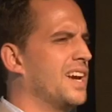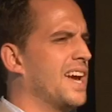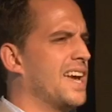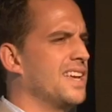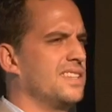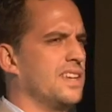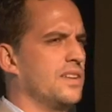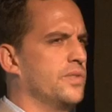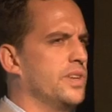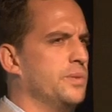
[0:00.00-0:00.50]
you
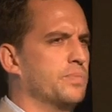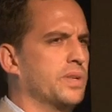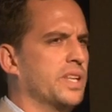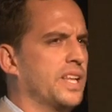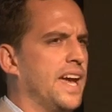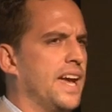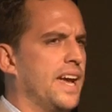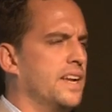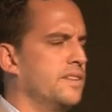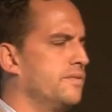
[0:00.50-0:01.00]
guys have any
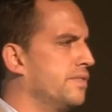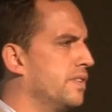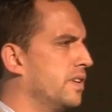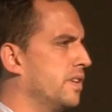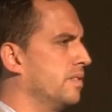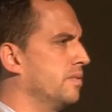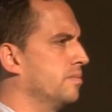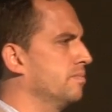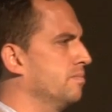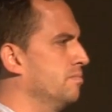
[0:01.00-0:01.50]
plan
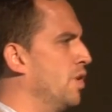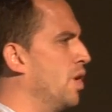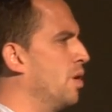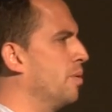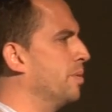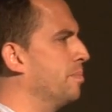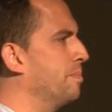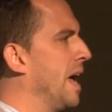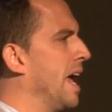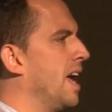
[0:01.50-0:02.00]
for
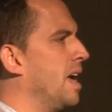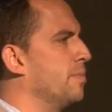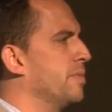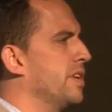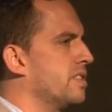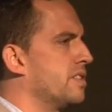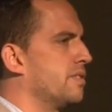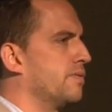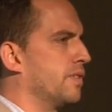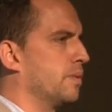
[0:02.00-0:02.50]
mobile
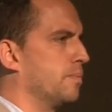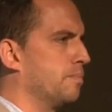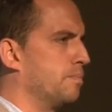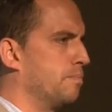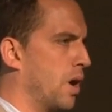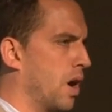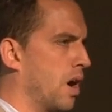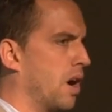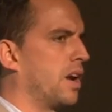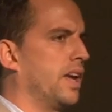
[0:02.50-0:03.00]
payments for
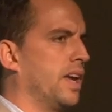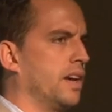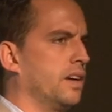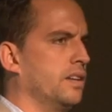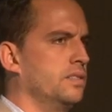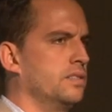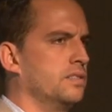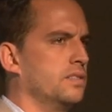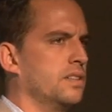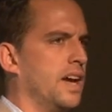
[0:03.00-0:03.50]
parking?
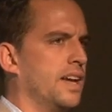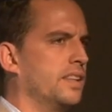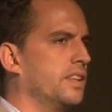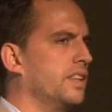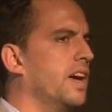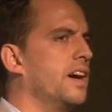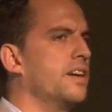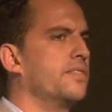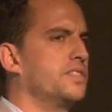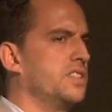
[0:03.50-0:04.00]
I'd
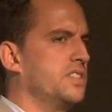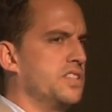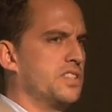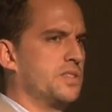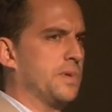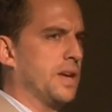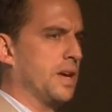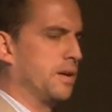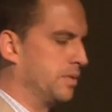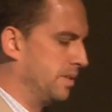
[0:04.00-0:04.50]
love to
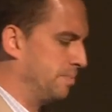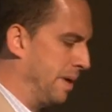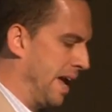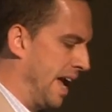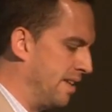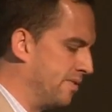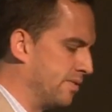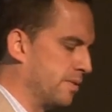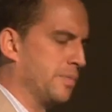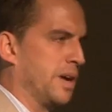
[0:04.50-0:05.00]
just be able to
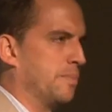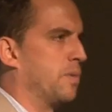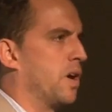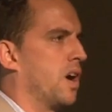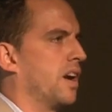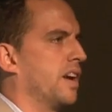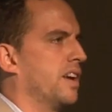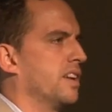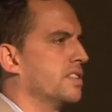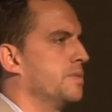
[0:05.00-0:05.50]
pay for my
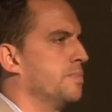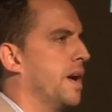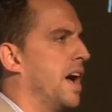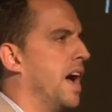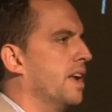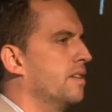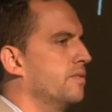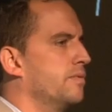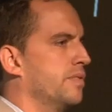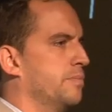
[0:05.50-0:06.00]
parking
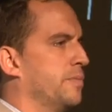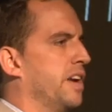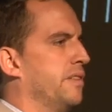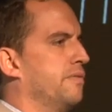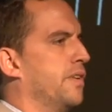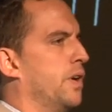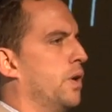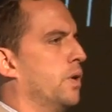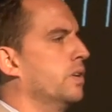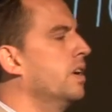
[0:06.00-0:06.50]
from my
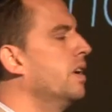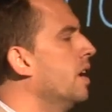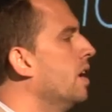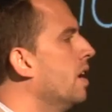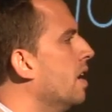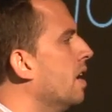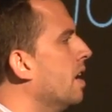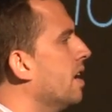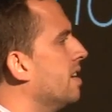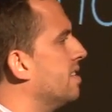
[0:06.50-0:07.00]
phone.
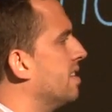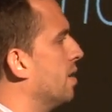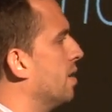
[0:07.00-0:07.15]
He